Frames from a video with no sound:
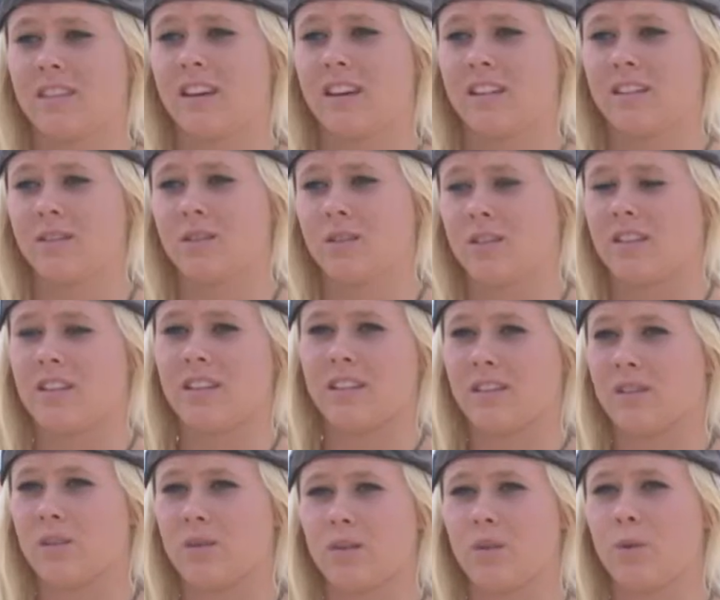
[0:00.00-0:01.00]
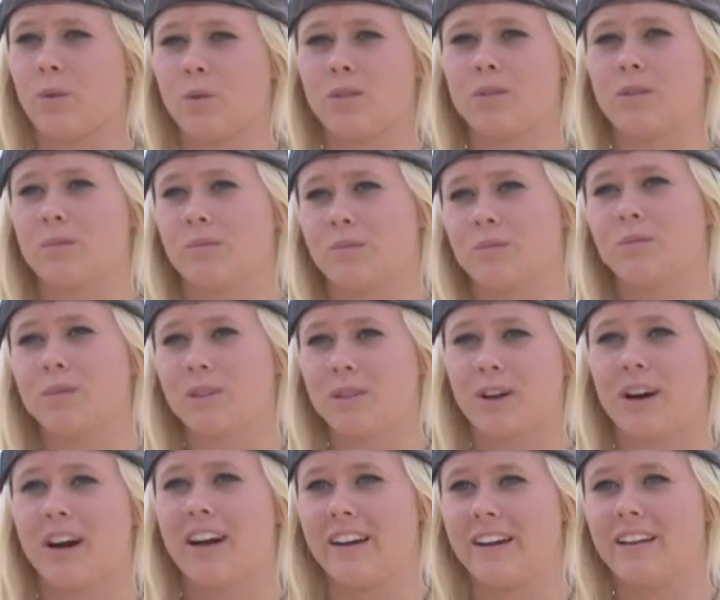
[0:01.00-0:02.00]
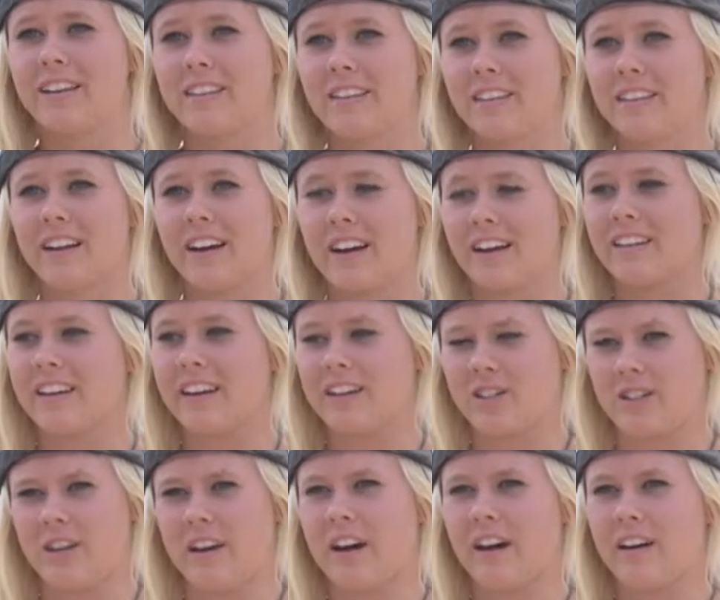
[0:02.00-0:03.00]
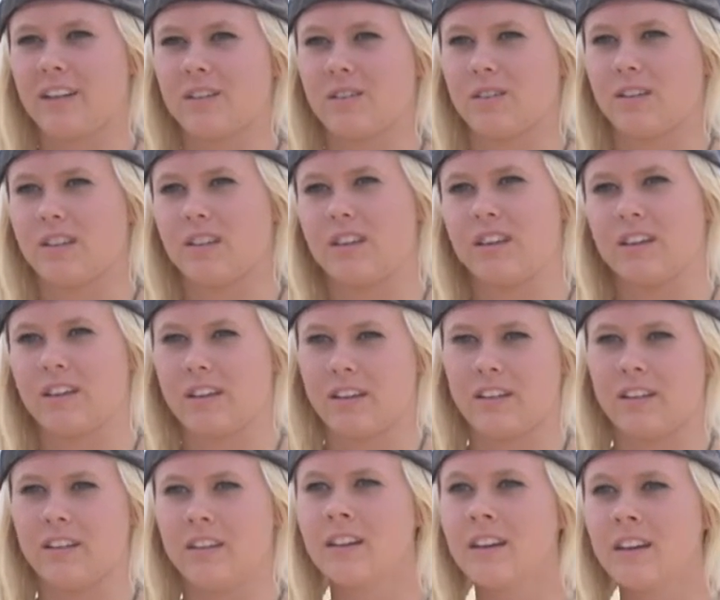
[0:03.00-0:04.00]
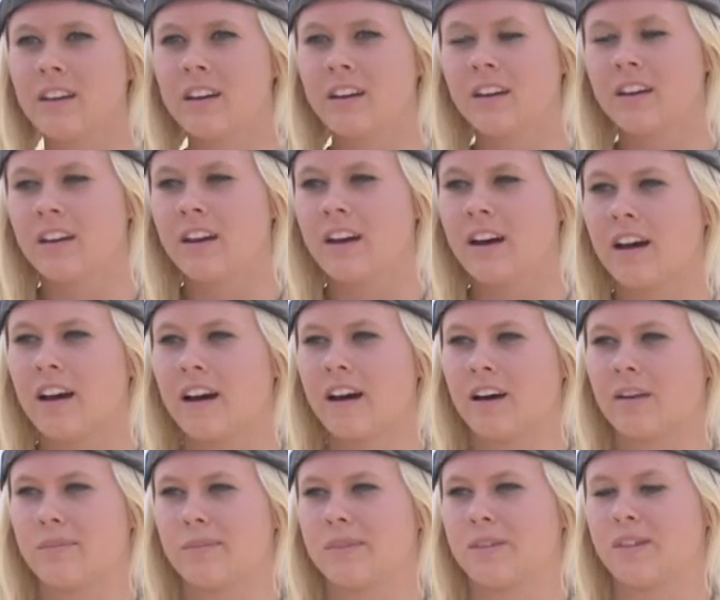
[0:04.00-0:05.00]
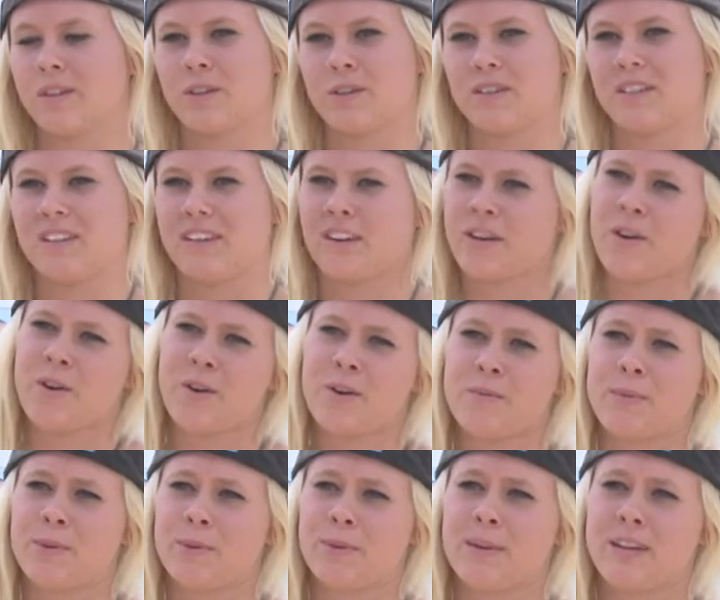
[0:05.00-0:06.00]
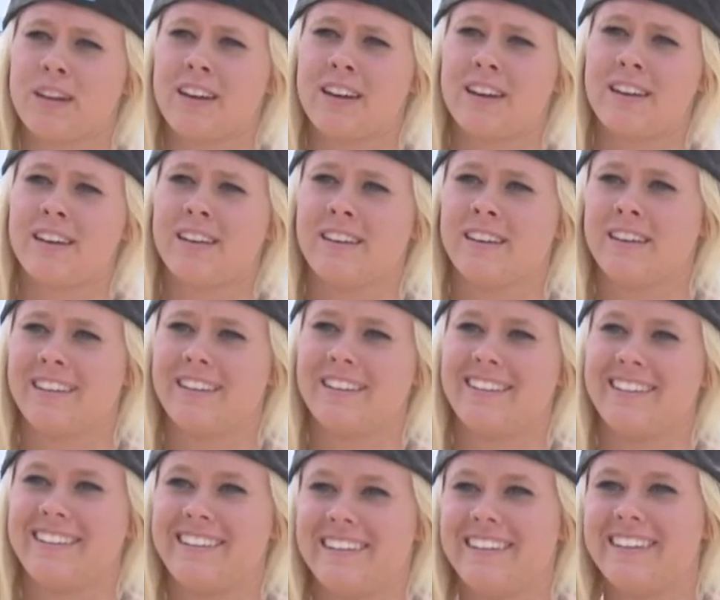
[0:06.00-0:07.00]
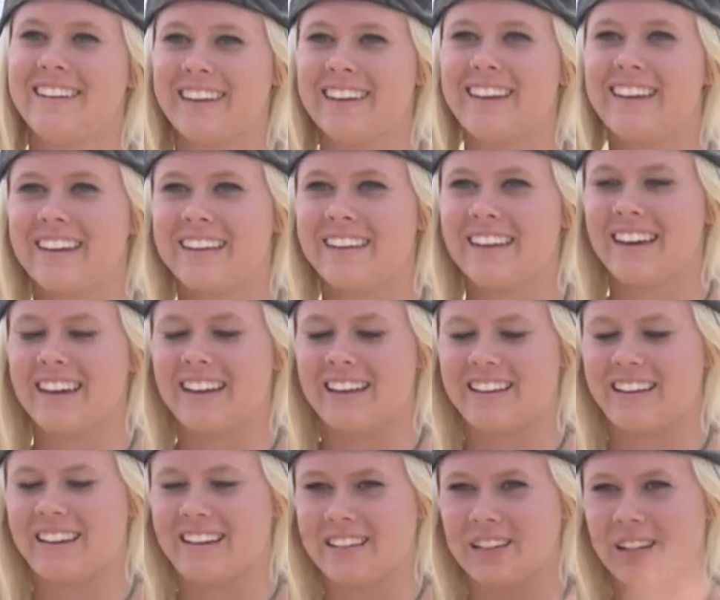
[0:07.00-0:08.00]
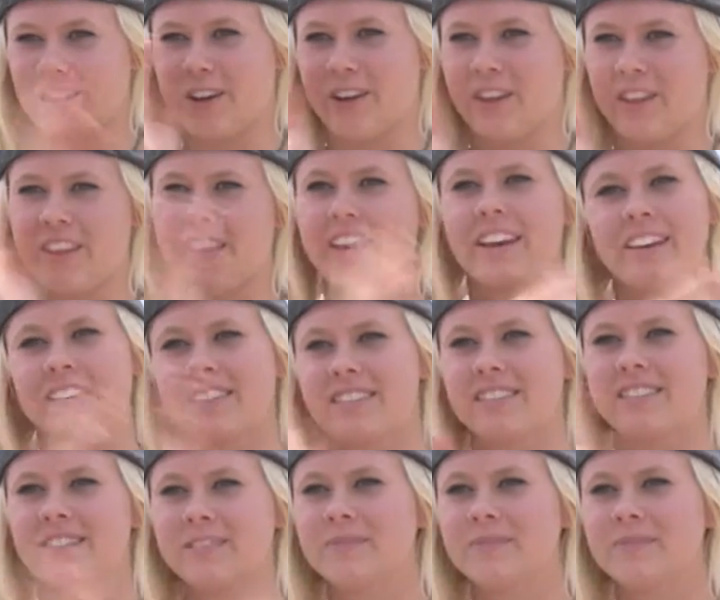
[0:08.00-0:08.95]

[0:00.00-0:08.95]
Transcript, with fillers: This sort of thing is awesome. It's great. Like, it gets you out, sort of thing, and so you're not sitting at home all day. And yeah, get to learn things.